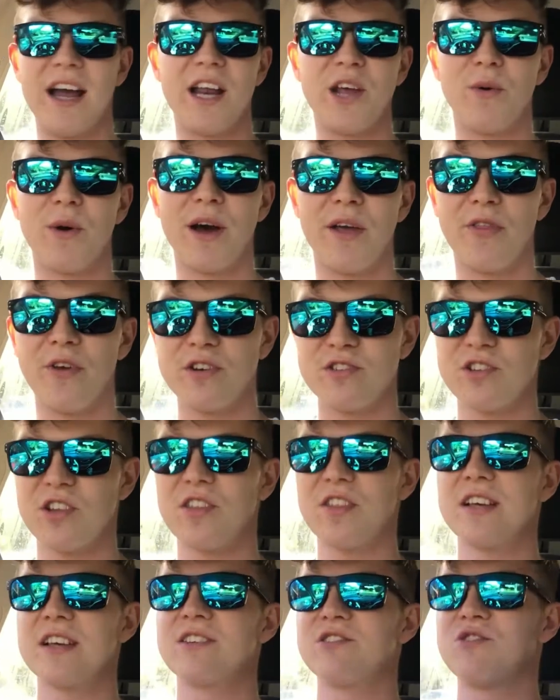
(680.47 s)
anyway, those are
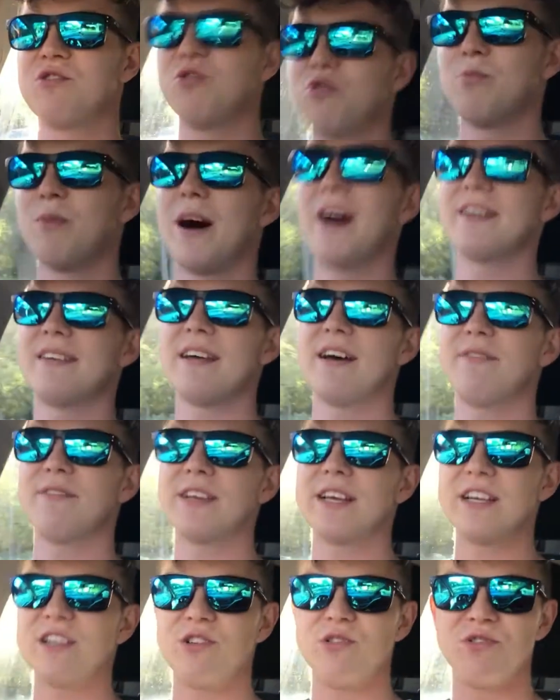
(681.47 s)
things you might have
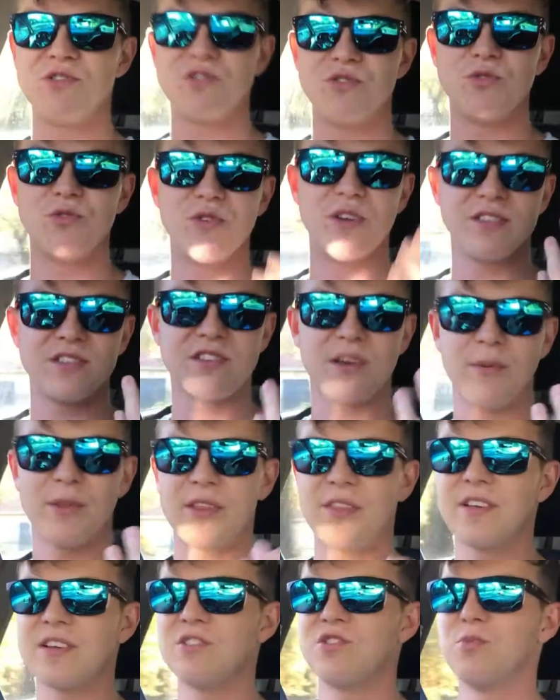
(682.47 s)
to get used to, and some
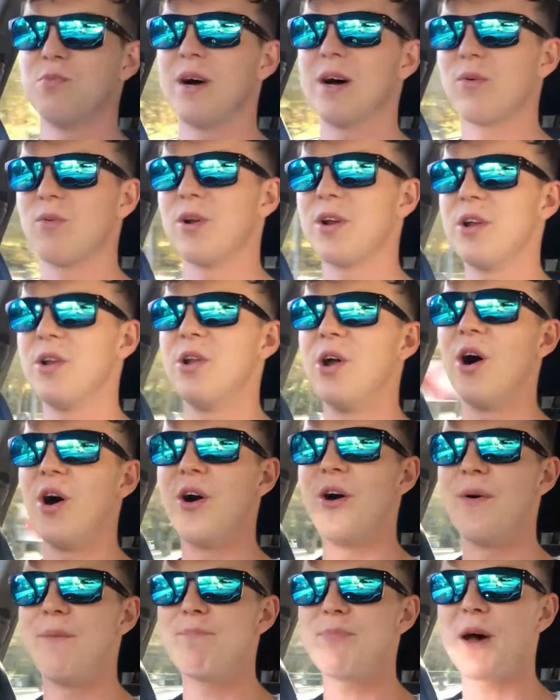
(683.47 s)
of the things you might want to
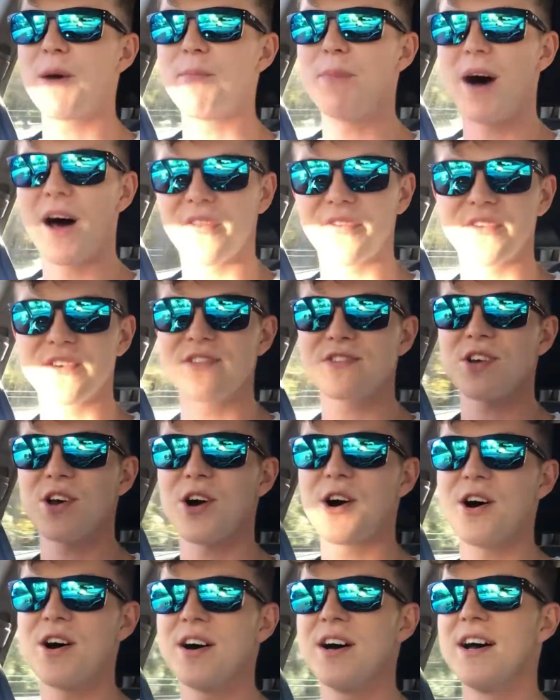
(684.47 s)
know about this
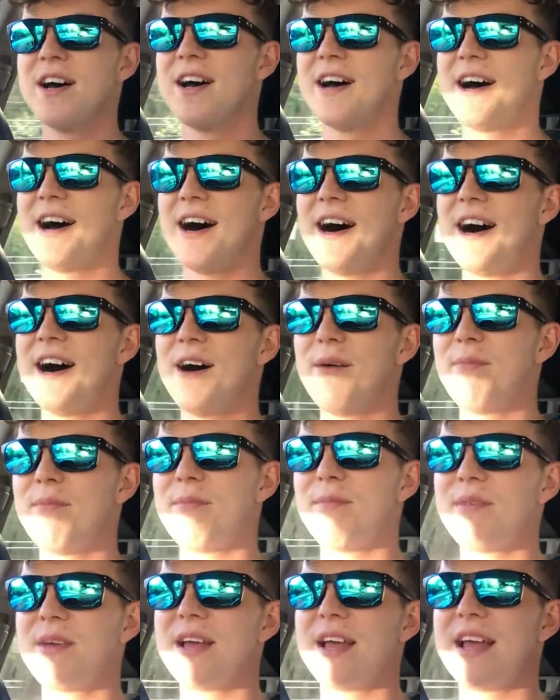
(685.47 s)
car.
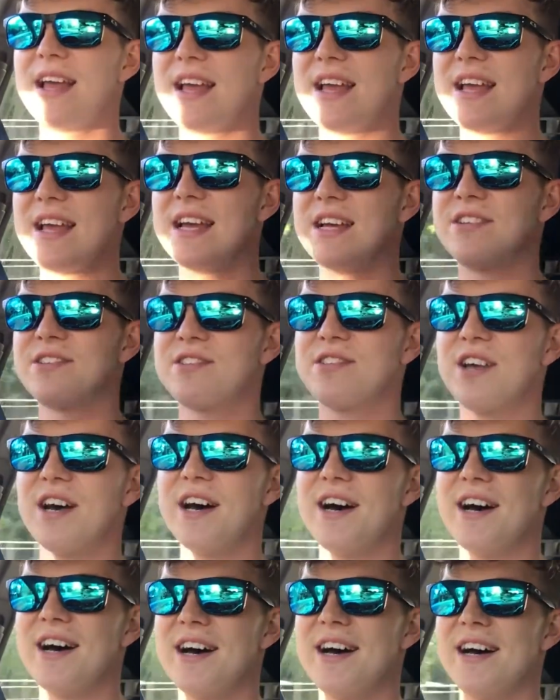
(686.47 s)

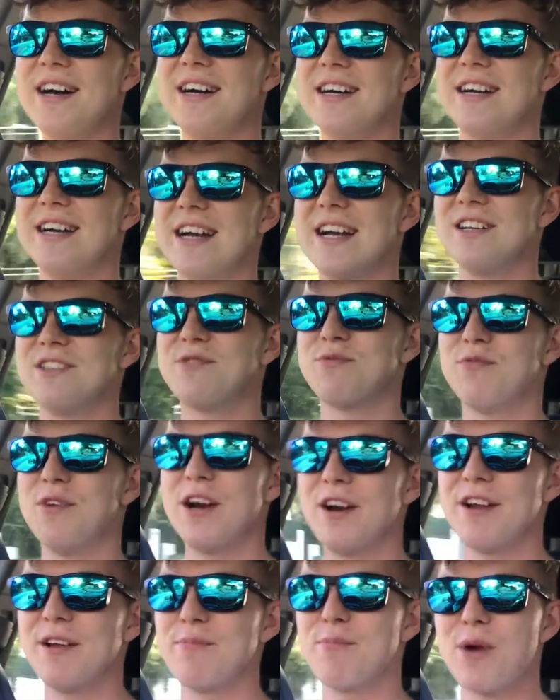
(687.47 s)
It's
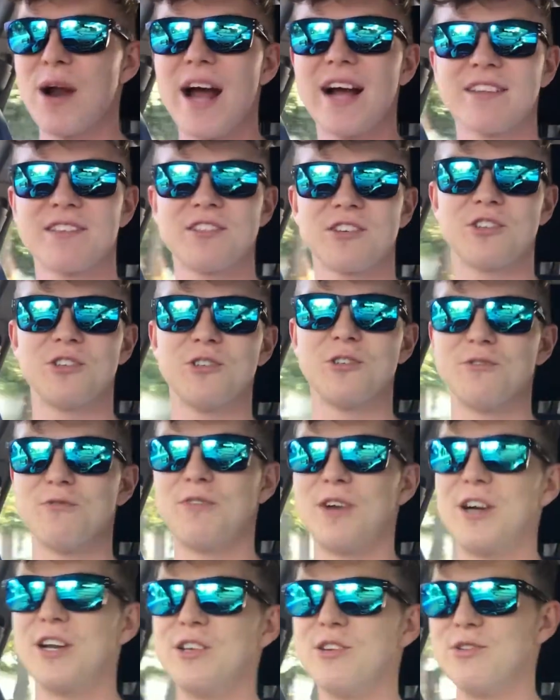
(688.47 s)
very practical,
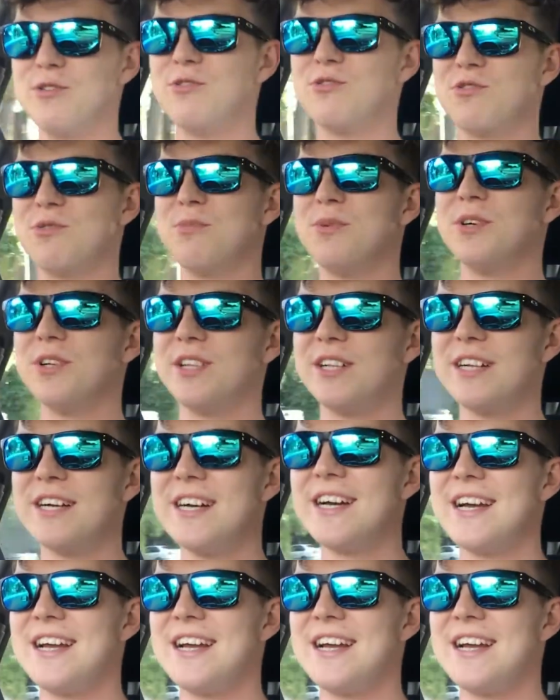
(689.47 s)
very usable.